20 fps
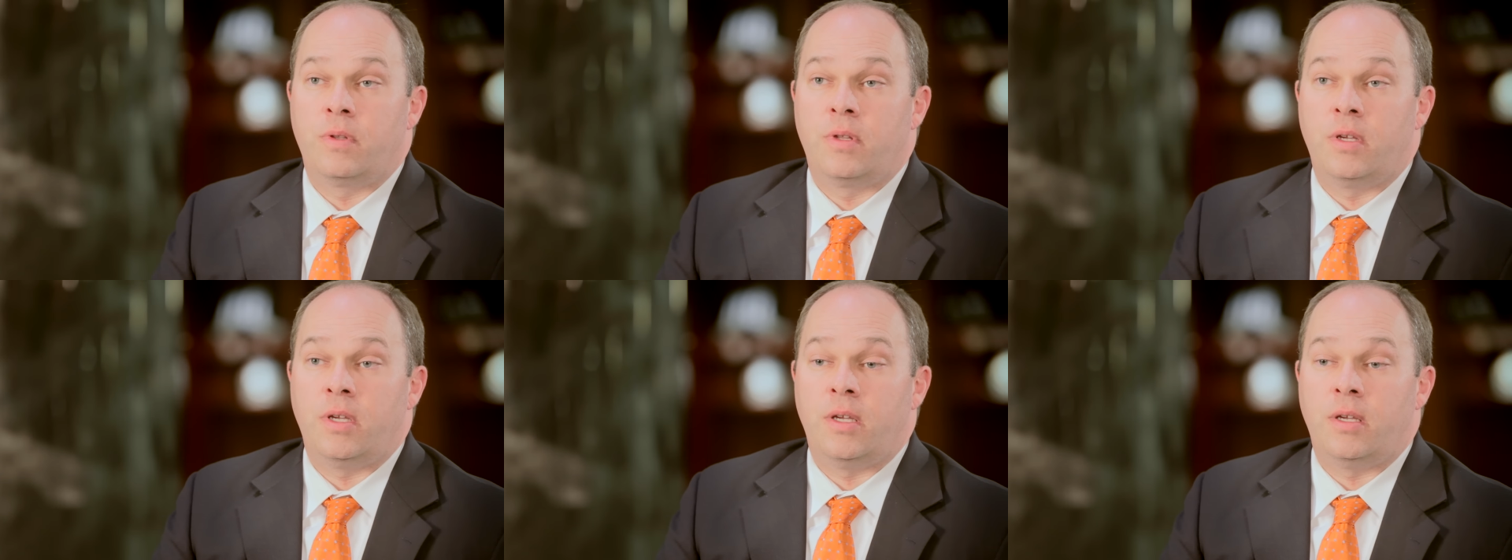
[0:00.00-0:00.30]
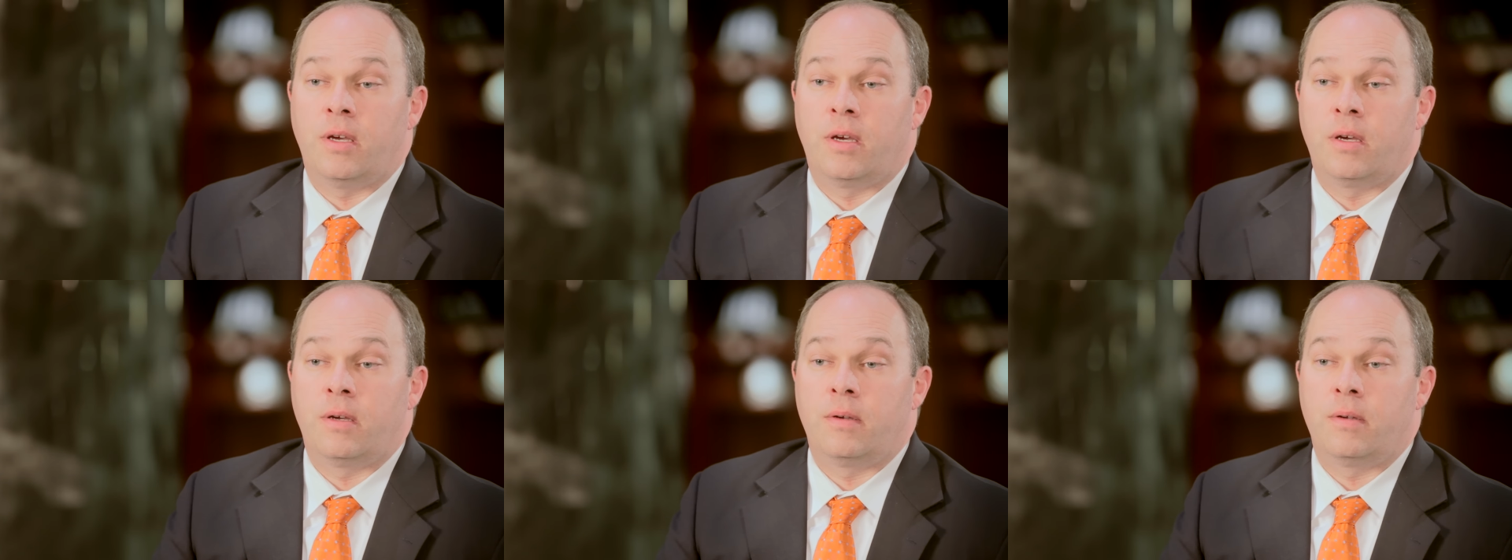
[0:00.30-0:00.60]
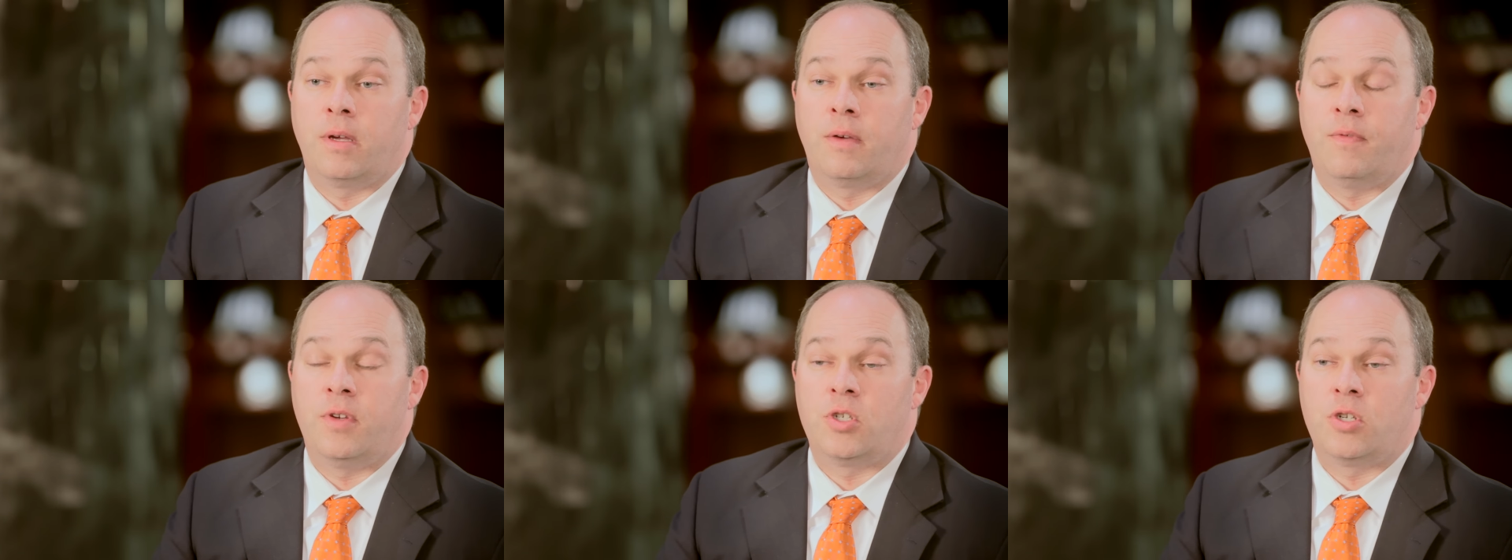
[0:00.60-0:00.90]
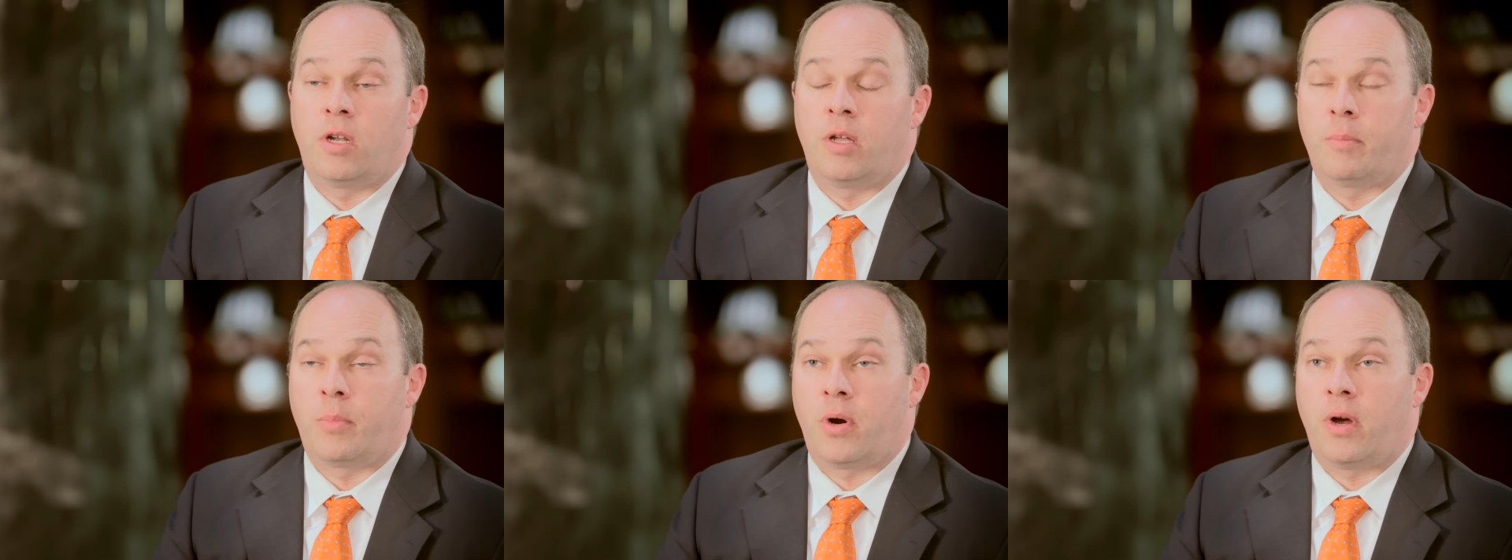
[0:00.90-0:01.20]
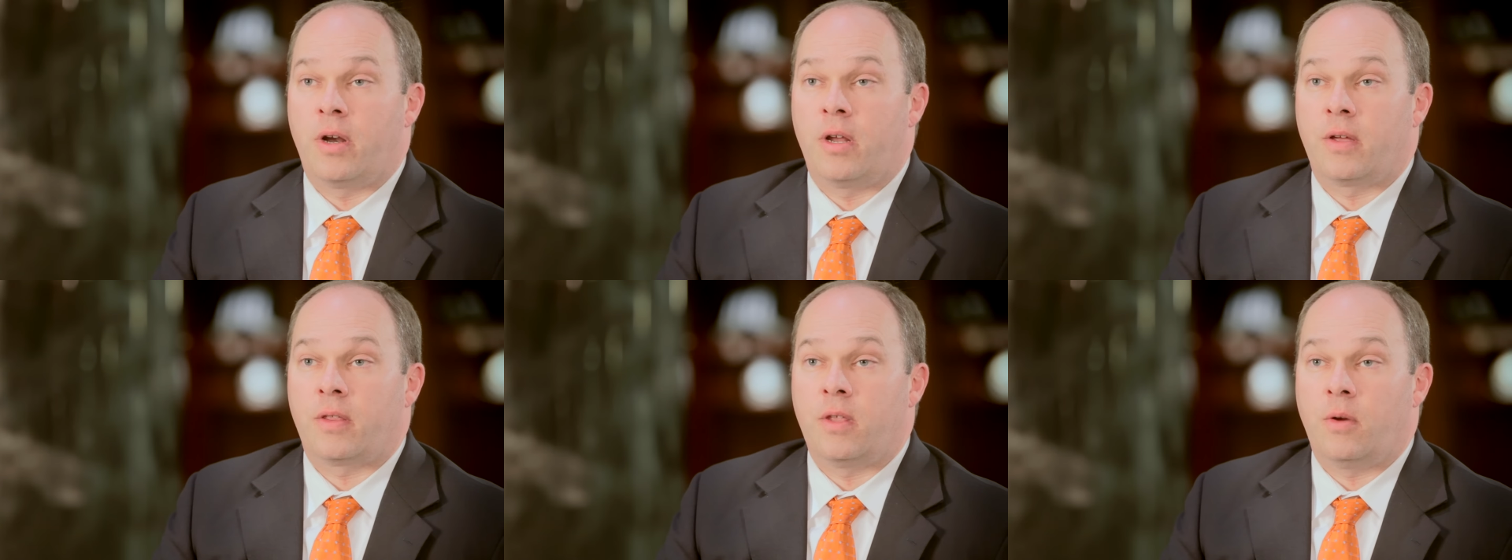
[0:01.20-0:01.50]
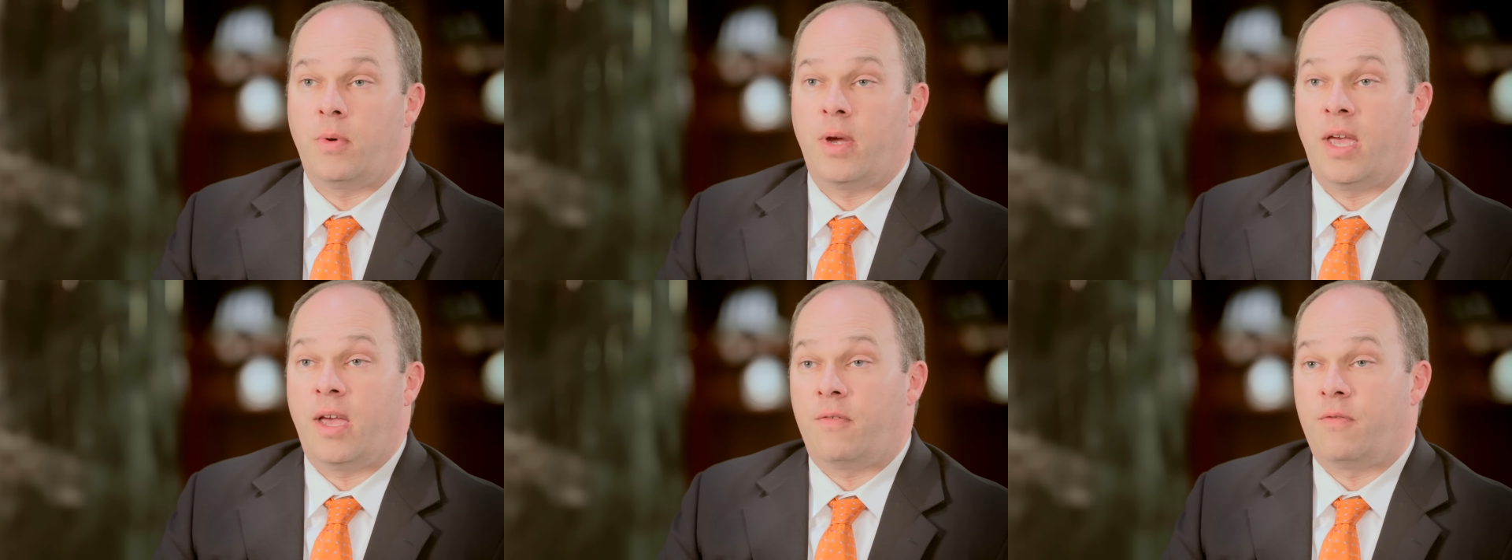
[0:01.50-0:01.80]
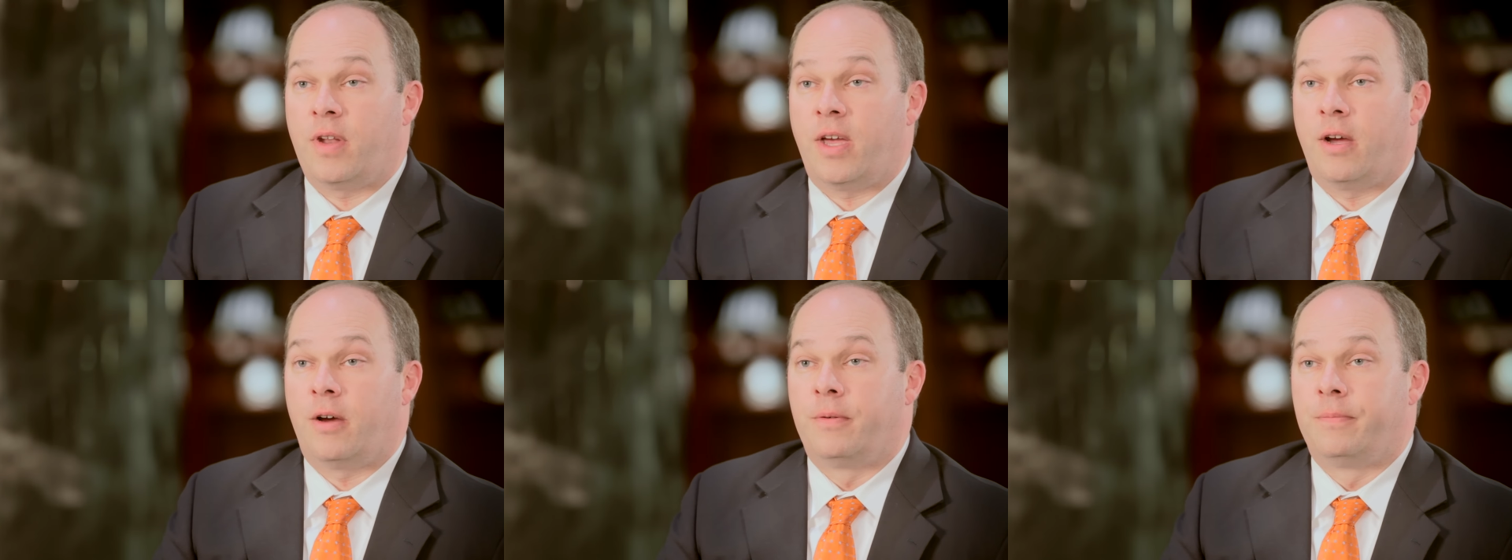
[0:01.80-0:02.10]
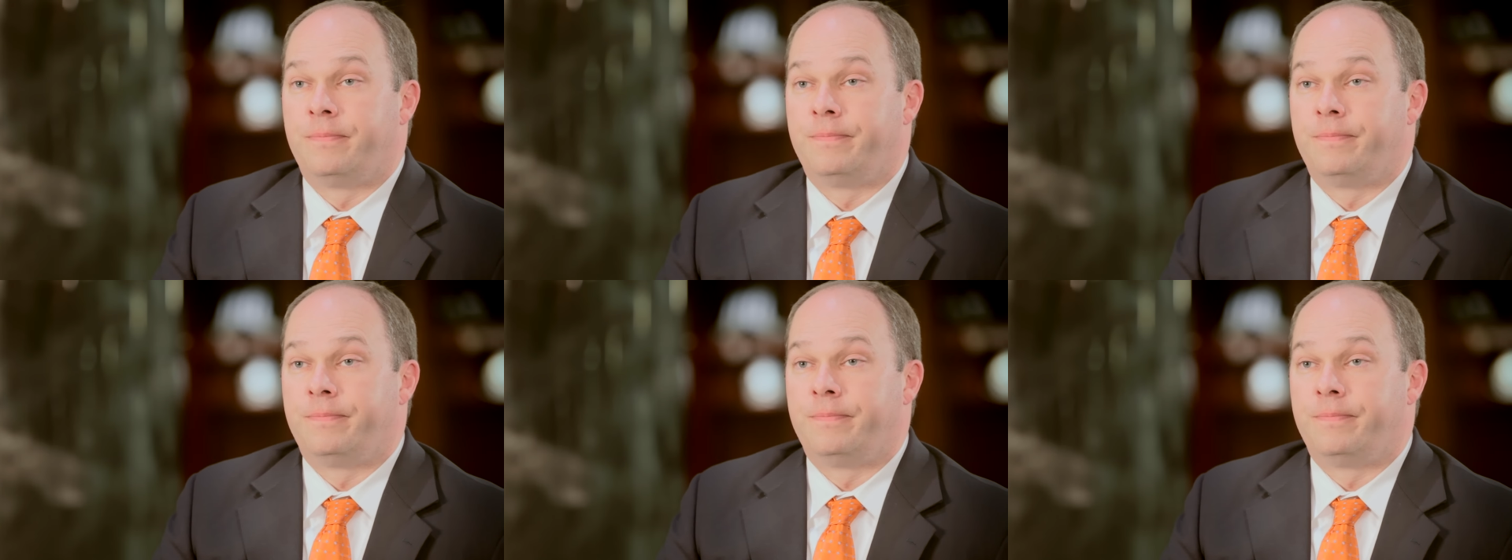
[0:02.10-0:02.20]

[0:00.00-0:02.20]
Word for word: the uh, Avigilon product that we have now.